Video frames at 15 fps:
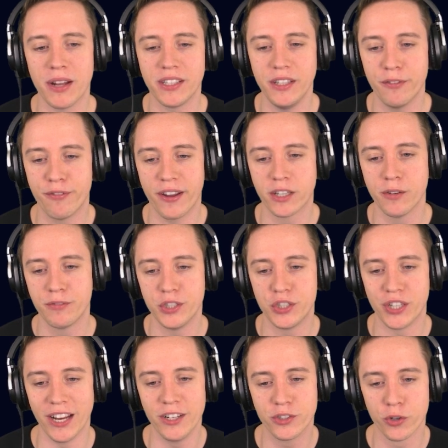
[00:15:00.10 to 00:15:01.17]
about the effect of this
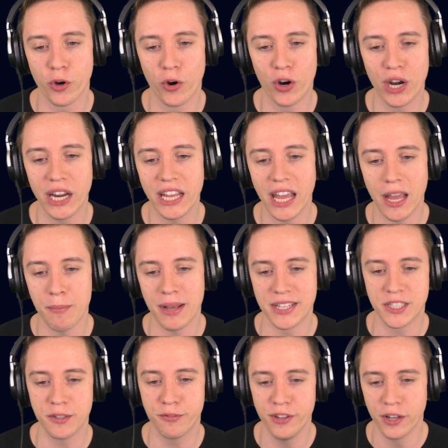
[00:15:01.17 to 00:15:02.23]
change on early game
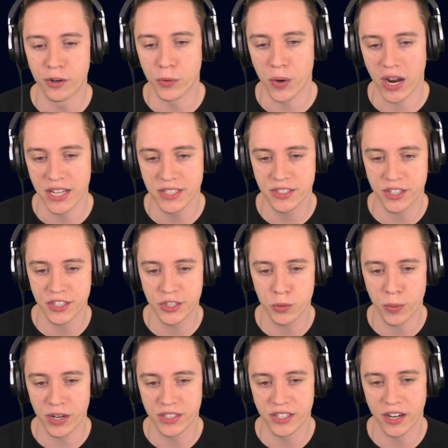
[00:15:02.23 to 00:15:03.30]
S C V harass, such
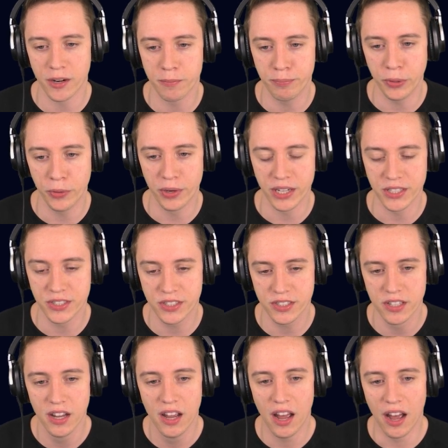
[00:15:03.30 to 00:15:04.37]
as when a Terran building
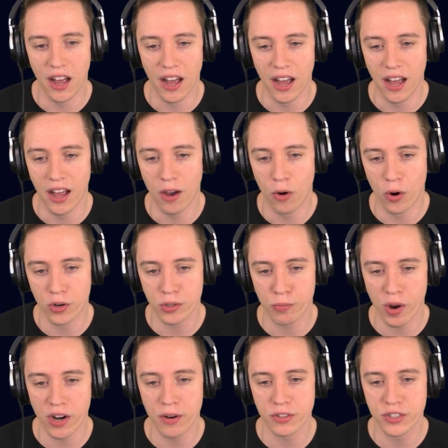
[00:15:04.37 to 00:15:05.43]
is, uh, or
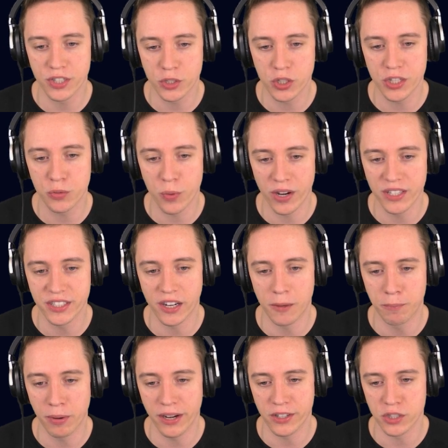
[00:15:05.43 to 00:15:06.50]
rather such as when a
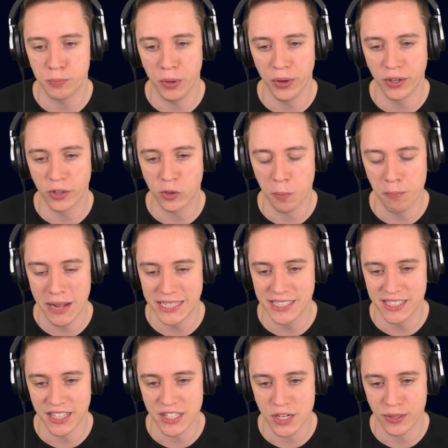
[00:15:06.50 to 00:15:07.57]
Terran player is building a command
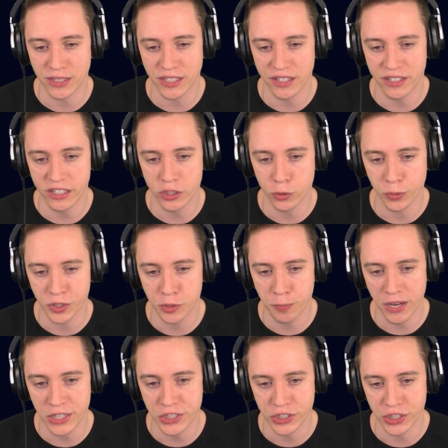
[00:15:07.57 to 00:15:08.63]
center at their natural
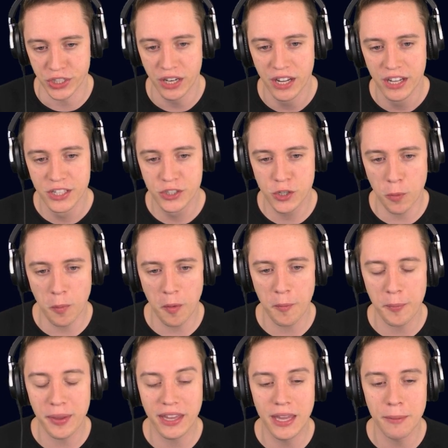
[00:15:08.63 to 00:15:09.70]
expansion, so we
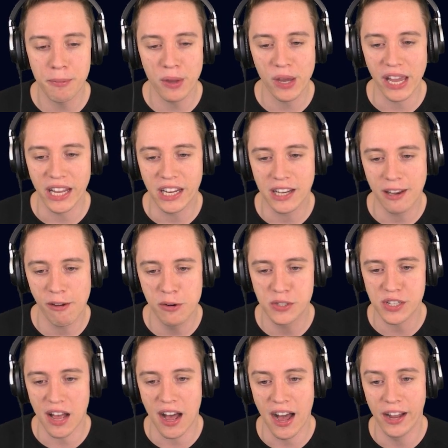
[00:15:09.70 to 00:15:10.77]
will be keeping a
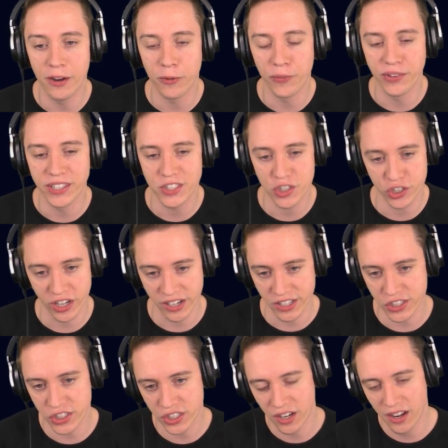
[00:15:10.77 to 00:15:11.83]
close eye on this
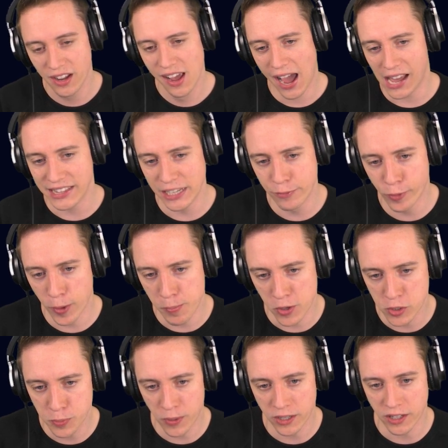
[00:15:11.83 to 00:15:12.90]
change. I think for the
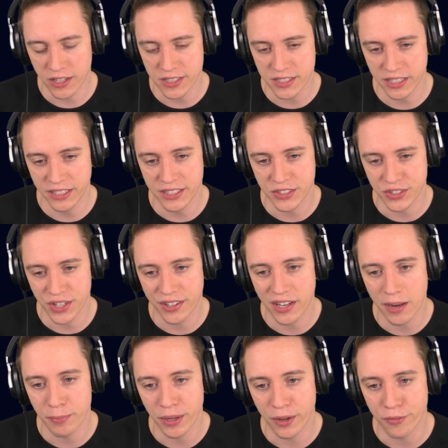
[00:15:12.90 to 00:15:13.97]
most part, honestly, this is not
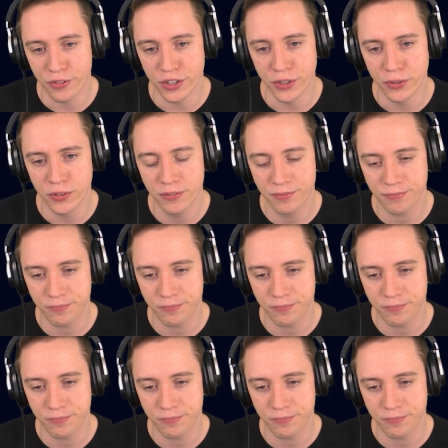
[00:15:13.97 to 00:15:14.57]
that big of a deal.